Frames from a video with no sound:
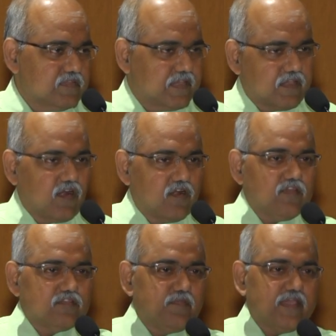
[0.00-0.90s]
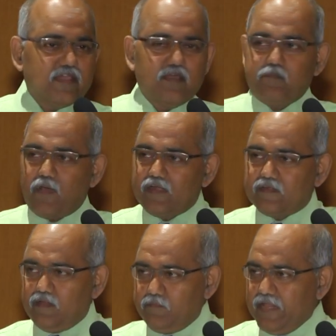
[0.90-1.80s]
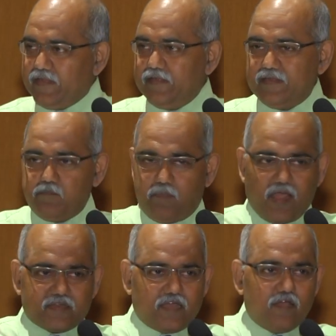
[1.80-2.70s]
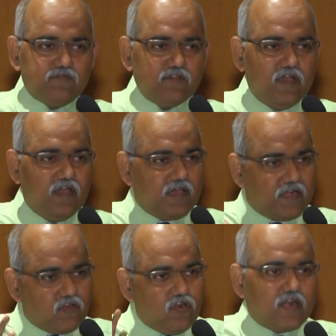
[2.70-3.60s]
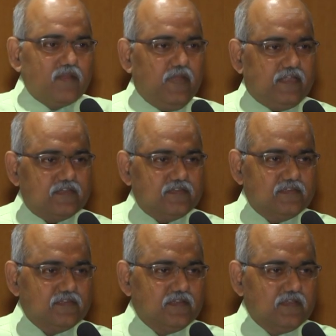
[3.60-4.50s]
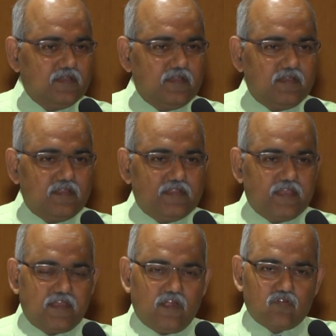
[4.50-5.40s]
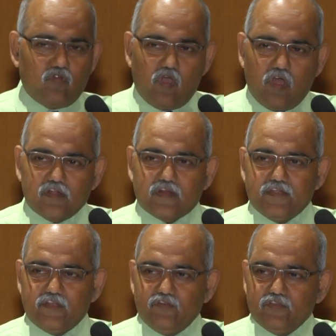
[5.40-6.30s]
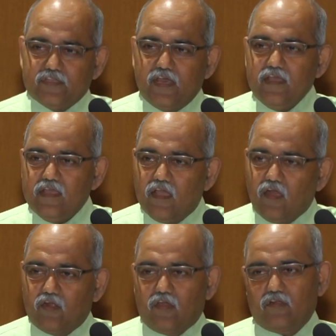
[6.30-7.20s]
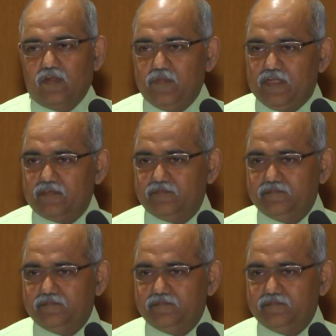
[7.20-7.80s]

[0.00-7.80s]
They can always make it a part of regular limit. They cannot go on continuing the ad hoc limit.